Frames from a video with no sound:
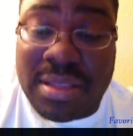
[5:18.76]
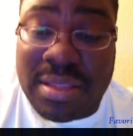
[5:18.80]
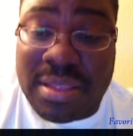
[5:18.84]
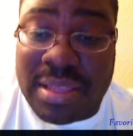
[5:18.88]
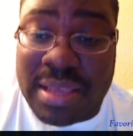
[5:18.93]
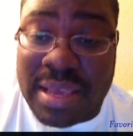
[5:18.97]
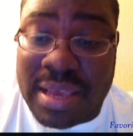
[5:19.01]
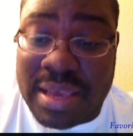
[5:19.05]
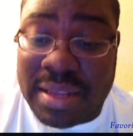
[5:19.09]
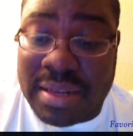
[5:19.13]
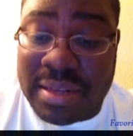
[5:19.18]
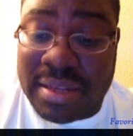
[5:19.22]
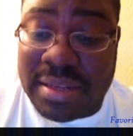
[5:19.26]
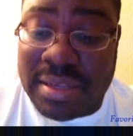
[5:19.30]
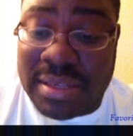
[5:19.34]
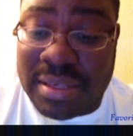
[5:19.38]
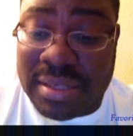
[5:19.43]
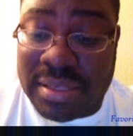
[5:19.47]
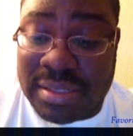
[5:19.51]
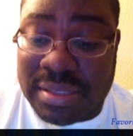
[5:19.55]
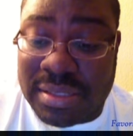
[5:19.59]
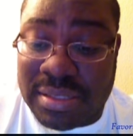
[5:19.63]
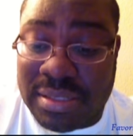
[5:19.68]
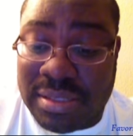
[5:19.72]
that
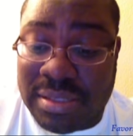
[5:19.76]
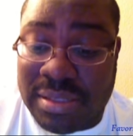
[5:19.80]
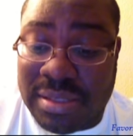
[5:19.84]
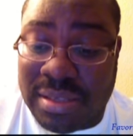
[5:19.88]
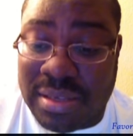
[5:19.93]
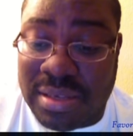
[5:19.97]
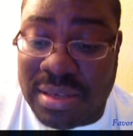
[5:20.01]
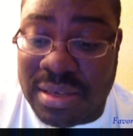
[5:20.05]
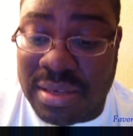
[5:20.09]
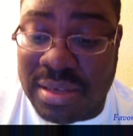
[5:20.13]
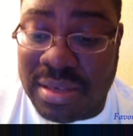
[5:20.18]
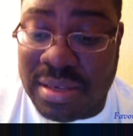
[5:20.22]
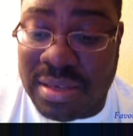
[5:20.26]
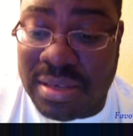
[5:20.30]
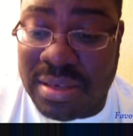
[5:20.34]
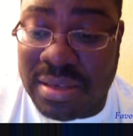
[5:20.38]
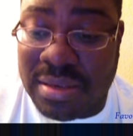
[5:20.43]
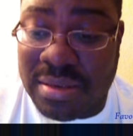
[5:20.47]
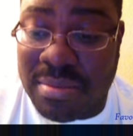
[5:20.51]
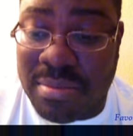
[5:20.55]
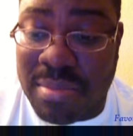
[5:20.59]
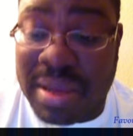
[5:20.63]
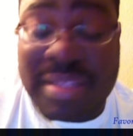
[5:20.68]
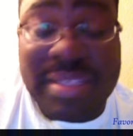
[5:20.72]
is
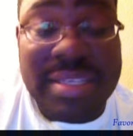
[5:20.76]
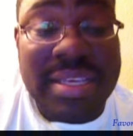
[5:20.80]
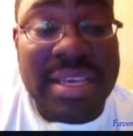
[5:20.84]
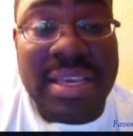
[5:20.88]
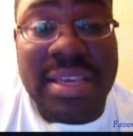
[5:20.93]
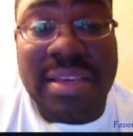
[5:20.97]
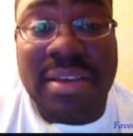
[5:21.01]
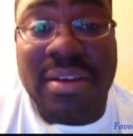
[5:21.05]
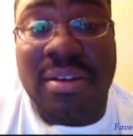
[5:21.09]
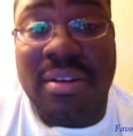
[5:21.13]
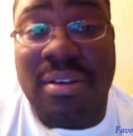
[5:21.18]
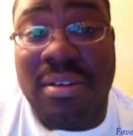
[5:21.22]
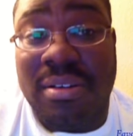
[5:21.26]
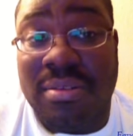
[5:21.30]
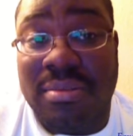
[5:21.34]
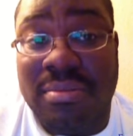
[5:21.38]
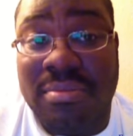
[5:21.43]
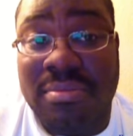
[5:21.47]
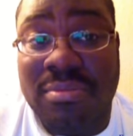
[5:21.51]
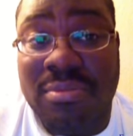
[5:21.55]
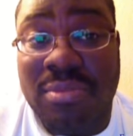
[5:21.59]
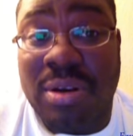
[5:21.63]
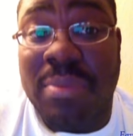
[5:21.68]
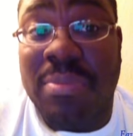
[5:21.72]
my take on
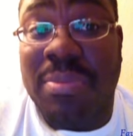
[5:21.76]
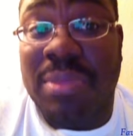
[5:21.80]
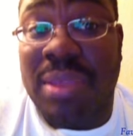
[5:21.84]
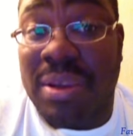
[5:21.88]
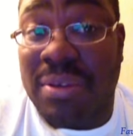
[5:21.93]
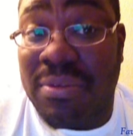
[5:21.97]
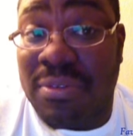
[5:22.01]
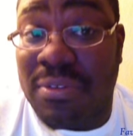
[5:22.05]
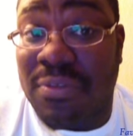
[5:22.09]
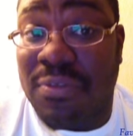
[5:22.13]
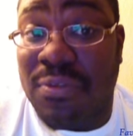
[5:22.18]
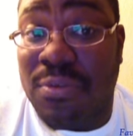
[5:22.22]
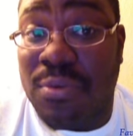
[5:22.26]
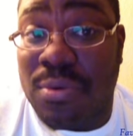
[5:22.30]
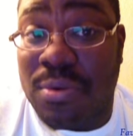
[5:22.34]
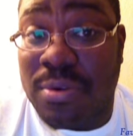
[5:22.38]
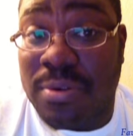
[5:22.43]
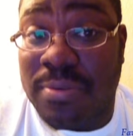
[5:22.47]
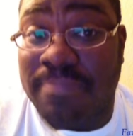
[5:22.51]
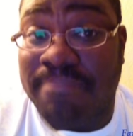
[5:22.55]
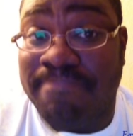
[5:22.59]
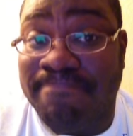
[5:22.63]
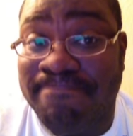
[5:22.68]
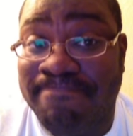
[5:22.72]
what I'm thankful for,
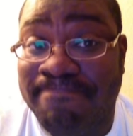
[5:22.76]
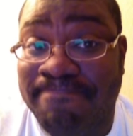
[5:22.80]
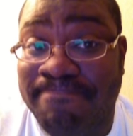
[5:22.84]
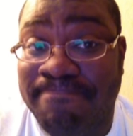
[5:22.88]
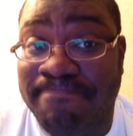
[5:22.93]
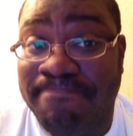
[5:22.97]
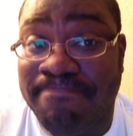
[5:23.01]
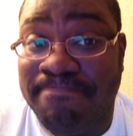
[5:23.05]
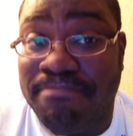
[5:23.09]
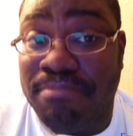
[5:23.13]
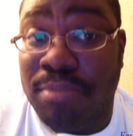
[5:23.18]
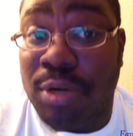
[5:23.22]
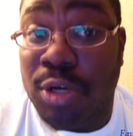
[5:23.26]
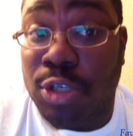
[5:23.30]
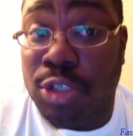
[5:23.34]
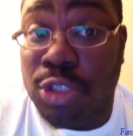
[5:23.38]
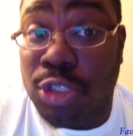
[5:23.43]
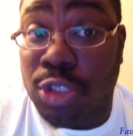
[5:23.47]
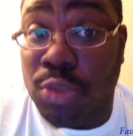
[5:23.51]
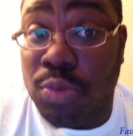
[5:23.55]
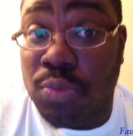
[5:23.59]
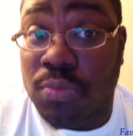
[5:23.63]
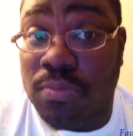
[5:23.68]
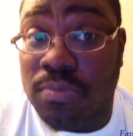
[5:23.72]
part
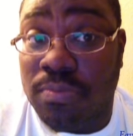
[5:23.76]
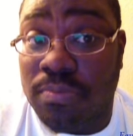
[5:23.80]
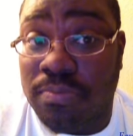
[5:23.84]
two.